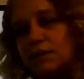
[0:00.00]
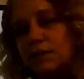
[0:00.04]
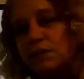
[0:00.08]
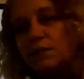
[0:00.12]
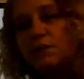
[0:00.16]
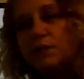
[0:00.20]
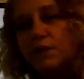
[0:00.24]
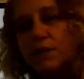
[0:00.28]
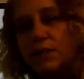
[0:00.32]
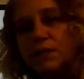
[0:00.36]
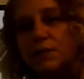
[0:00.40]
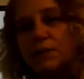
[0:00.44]
a
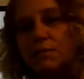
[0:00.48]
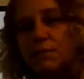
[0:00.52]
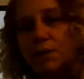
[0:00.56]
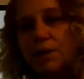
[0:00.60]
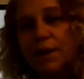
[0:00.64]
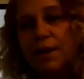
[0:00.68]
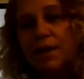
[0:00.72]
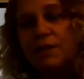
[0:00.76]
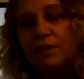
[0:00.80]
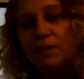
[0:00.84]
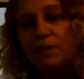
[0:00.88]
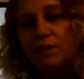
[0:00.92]
reasonable
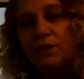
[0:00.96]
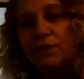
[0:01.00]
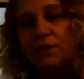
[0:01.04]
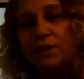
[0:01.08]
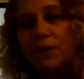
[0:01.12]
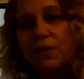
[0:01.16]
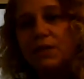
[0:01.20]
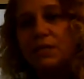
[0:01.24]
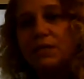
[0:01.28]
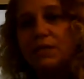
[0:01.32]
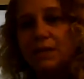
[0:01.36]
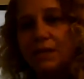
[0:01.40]
answer.
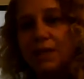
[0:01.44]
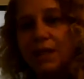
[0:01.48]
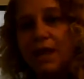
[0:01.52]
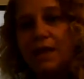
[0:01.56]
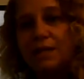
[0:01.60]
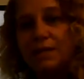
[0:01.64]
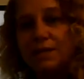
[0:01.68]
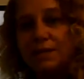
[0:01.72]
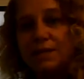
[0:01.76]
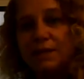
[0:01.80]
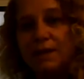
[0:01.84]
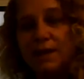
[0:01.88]
It's
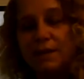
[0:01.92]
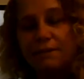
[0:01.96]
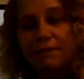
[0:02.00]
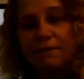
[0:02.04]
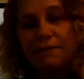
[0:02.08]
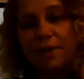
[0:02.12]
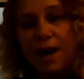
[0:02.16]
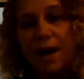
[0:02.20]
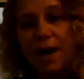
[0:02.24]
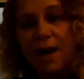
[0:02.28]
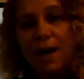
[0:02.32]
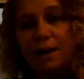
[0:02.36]
less than
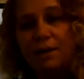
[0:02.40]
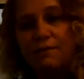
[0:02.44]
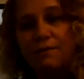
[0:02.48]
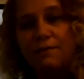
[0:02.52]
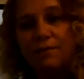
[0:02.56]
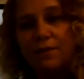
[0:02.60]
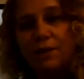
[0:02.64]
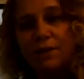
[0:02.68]
5.